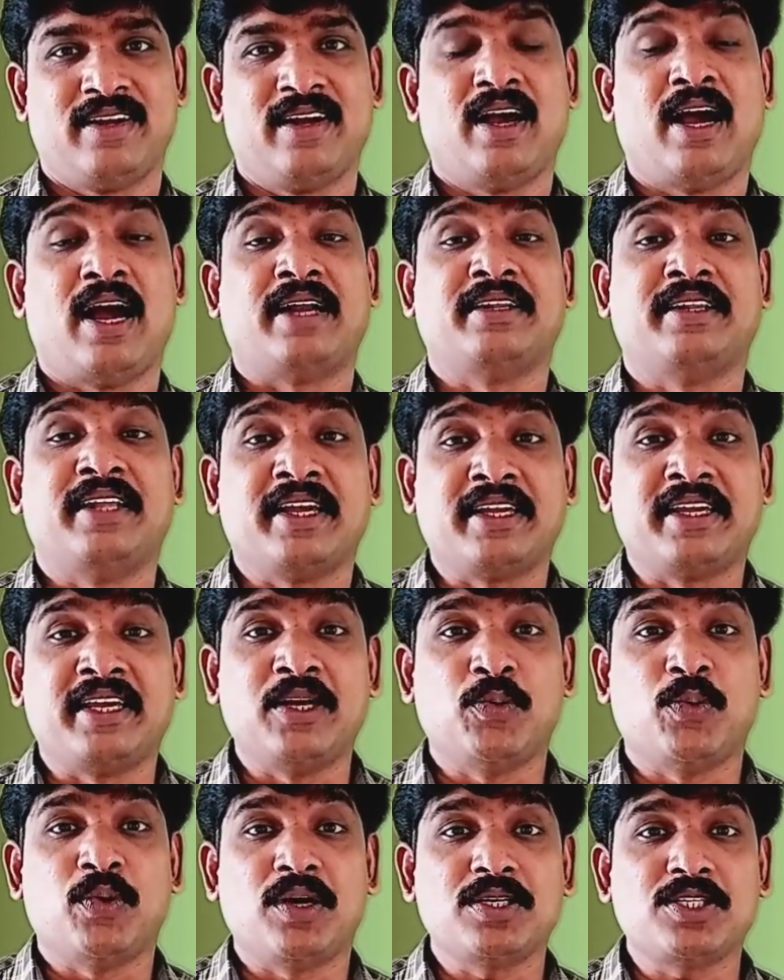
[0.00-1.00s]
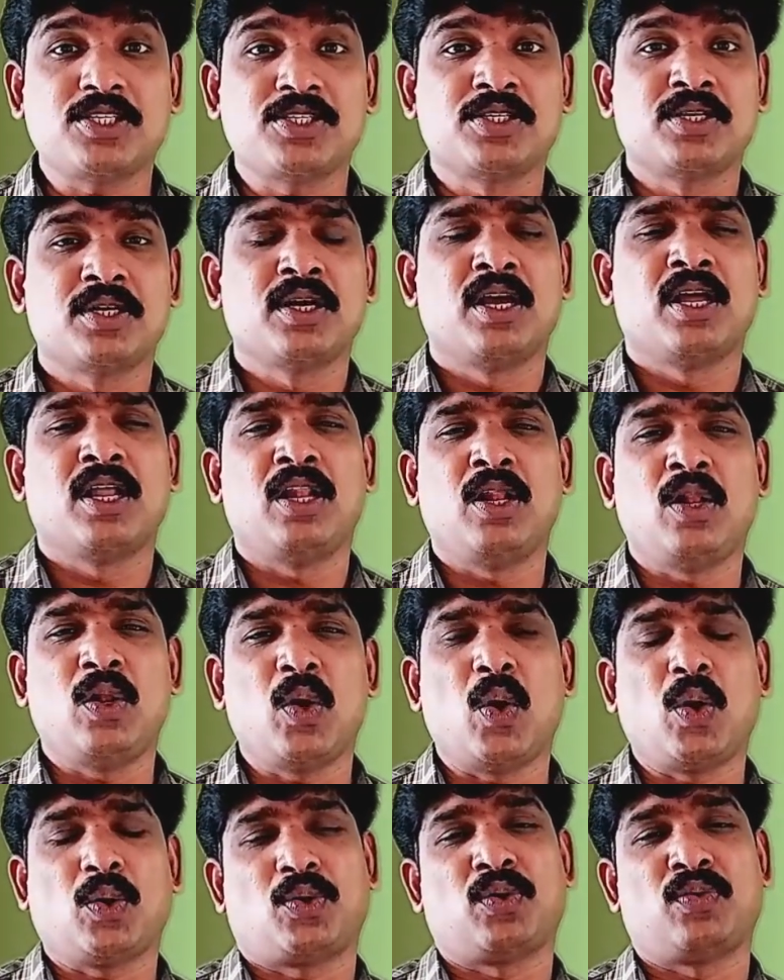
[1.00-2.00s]
and they give us
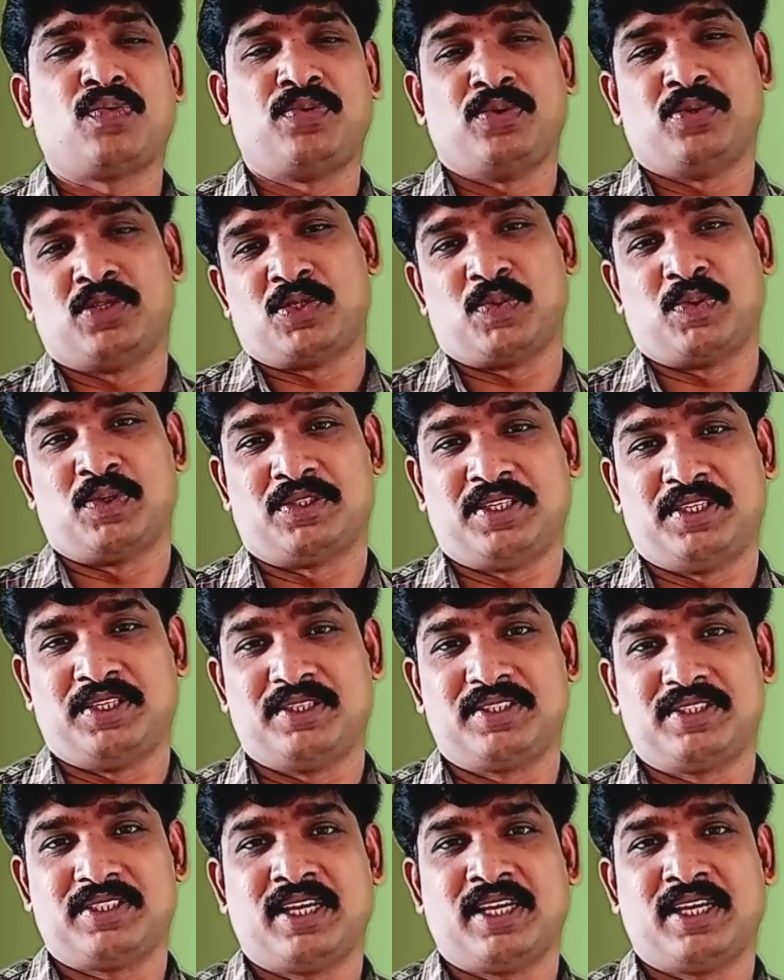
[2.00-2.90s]
lot of useful things.